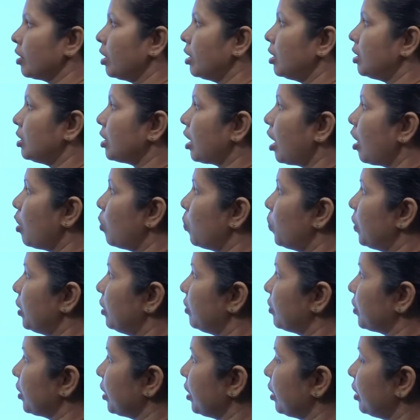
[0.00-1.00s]
Now, we will
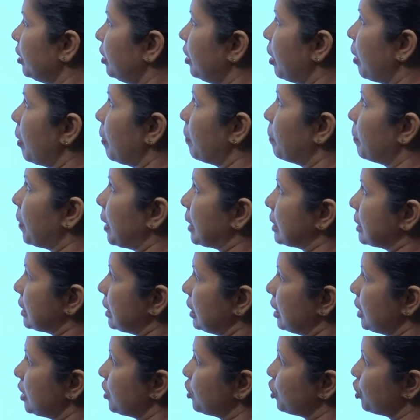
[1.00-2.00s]
read
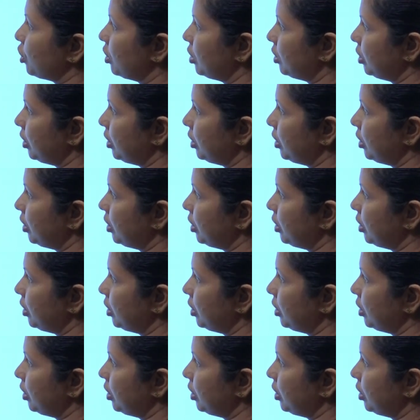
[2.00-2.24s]
passage